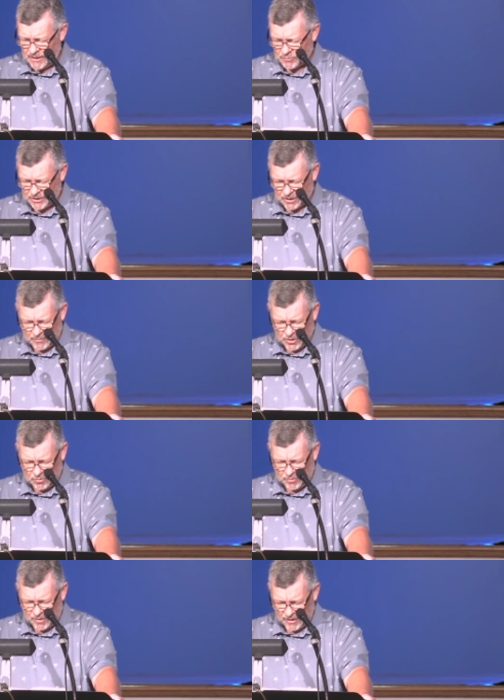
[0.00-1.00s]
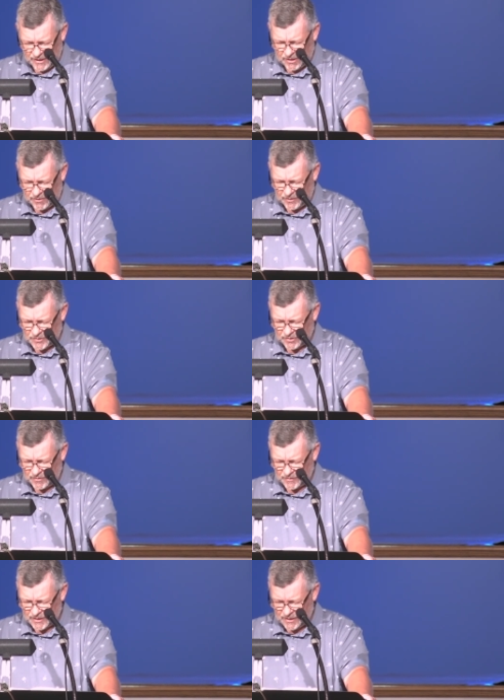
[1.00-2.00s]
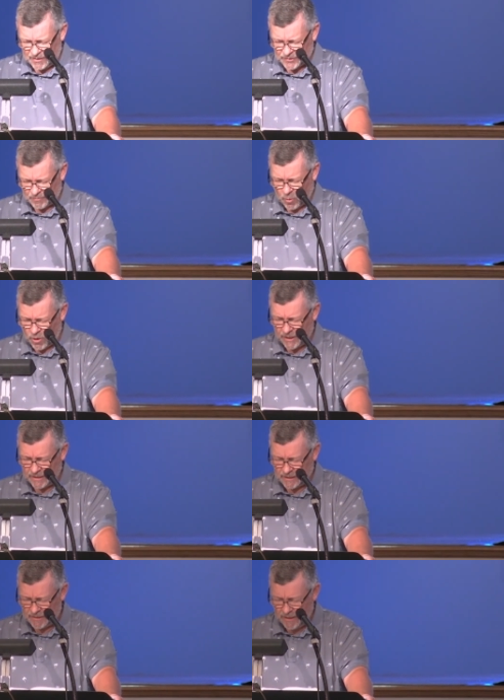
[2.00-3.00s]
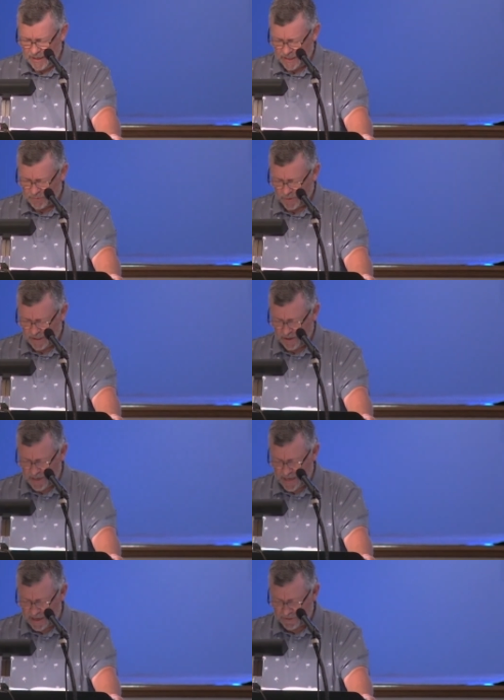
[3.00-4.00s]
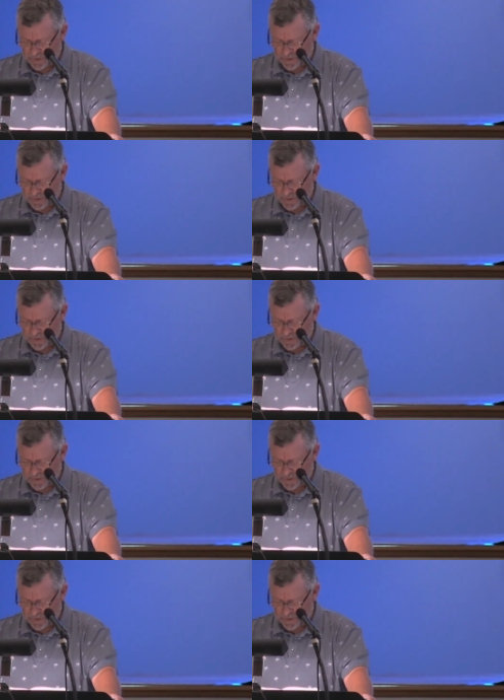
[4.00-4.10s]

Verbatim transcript: as we commune here this, this morning and as we carry out